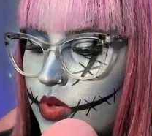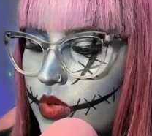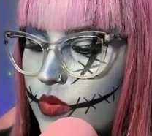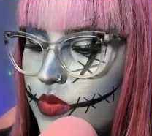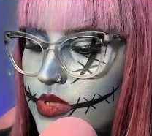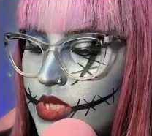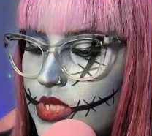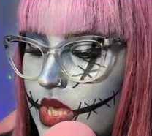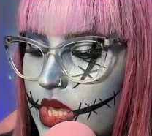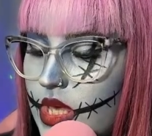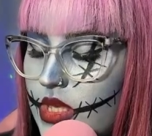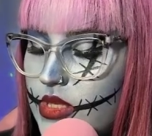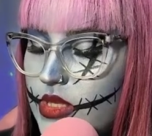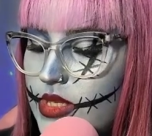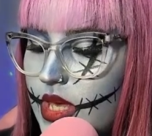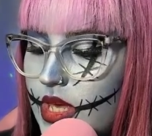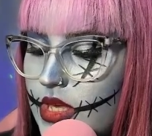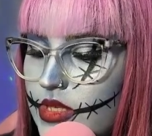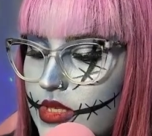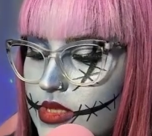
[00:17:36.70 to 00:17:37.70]
we would take
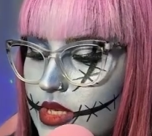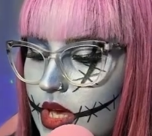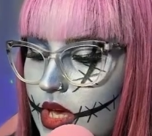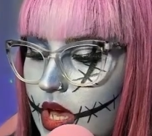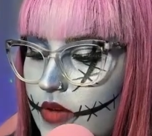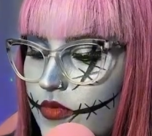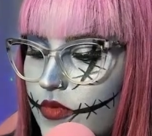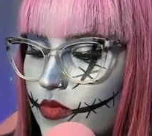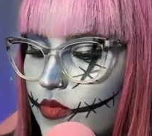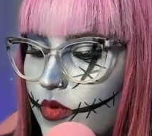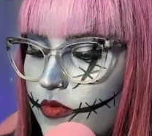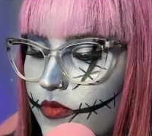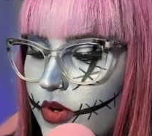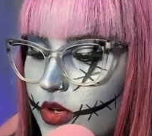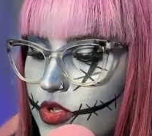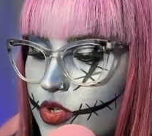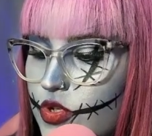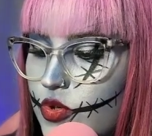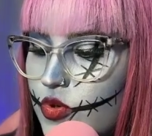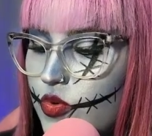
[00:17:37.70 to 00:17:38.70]
days to have a
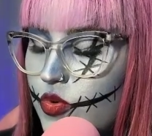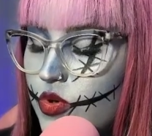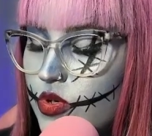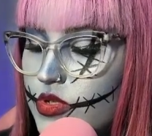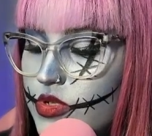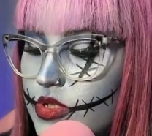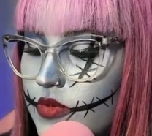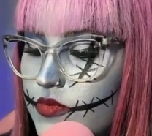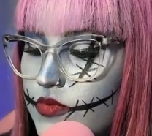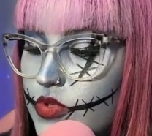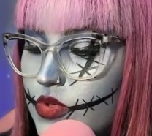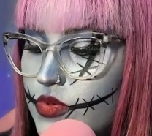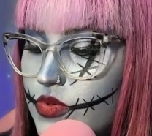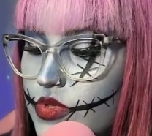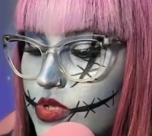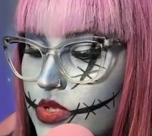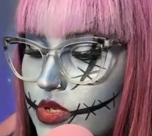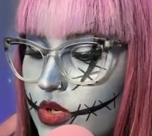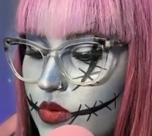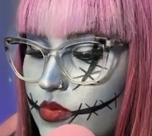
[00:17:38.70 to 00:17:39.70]
refresher course of
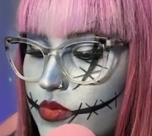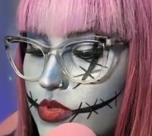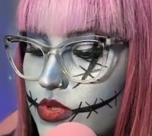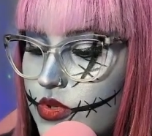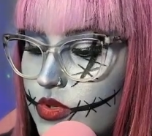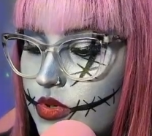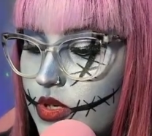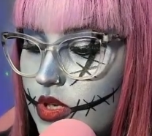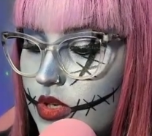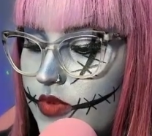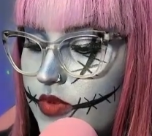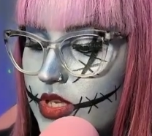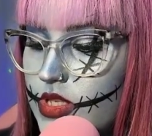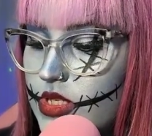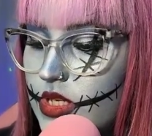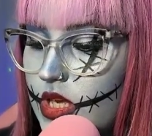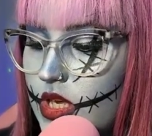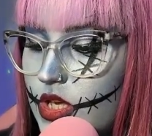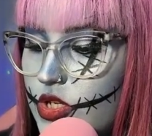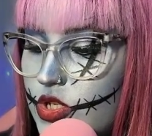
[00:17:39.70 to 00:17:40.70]
do's and don'ts during
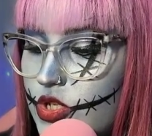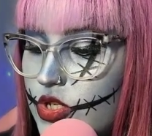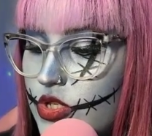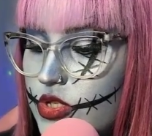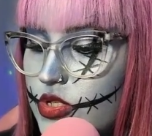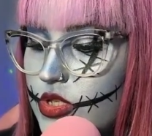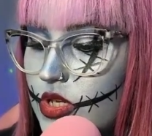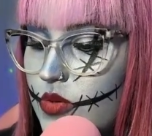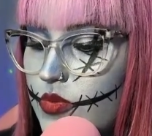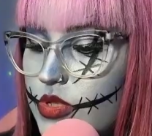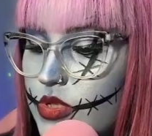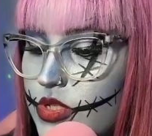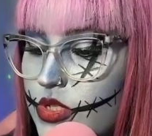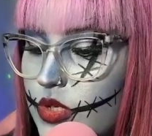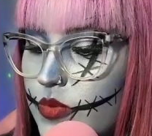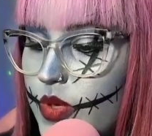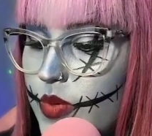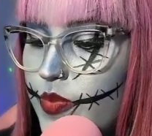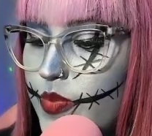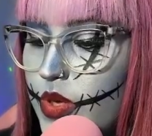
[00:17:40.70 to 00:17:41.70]
investigations, there would
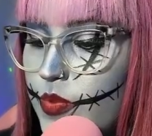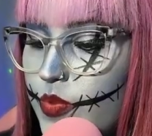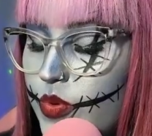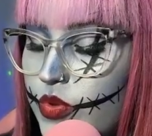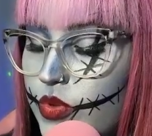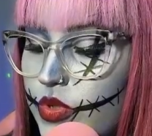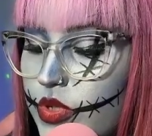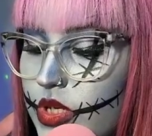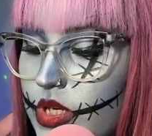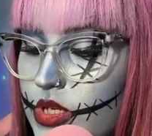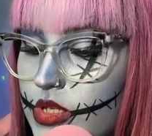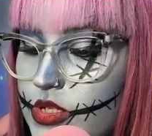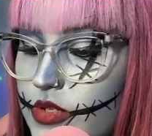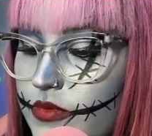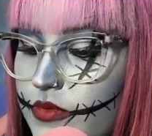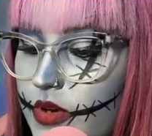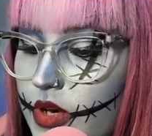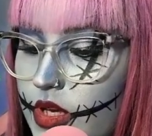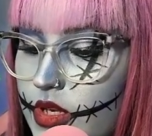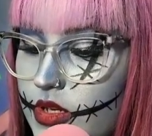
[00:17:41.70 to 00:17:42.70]
still be people looking to
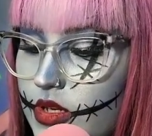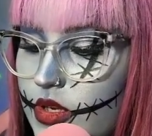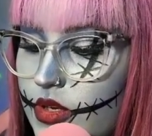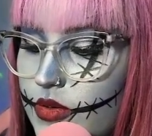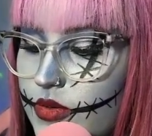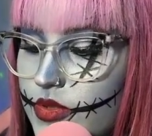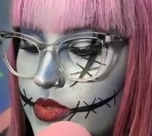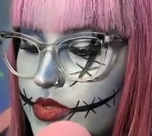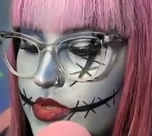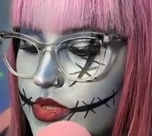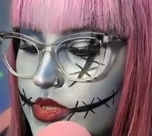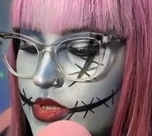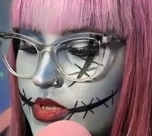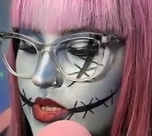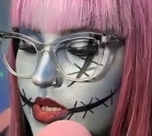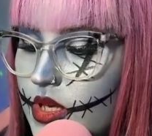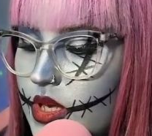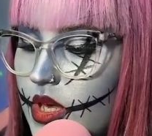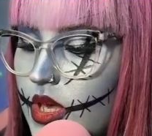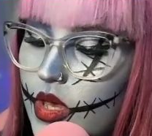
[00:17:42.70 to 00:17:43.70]
find ghosts.
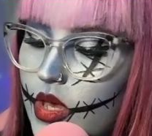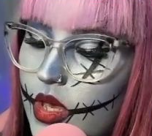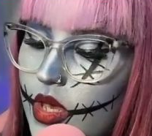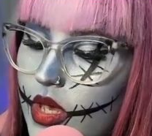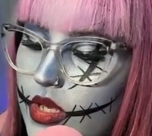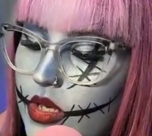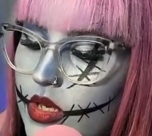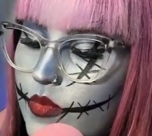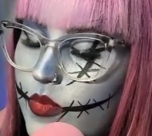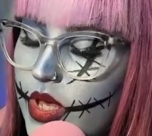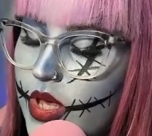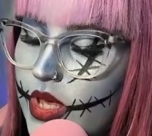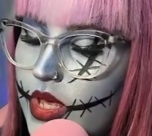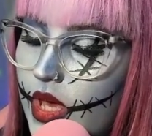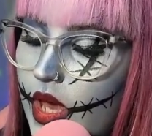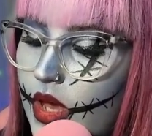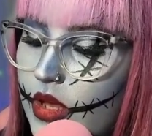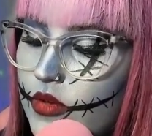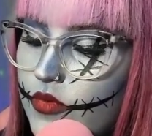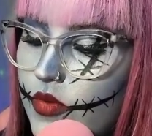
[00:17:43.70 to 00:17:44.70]
Anyway,
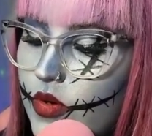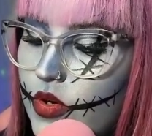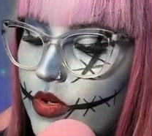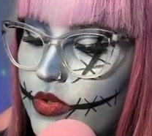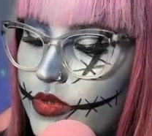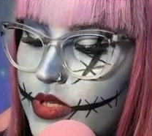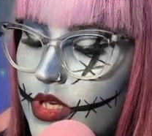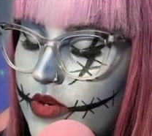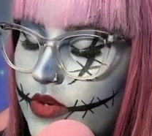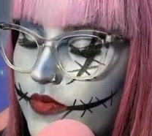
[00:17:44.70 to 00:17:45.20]
out of all the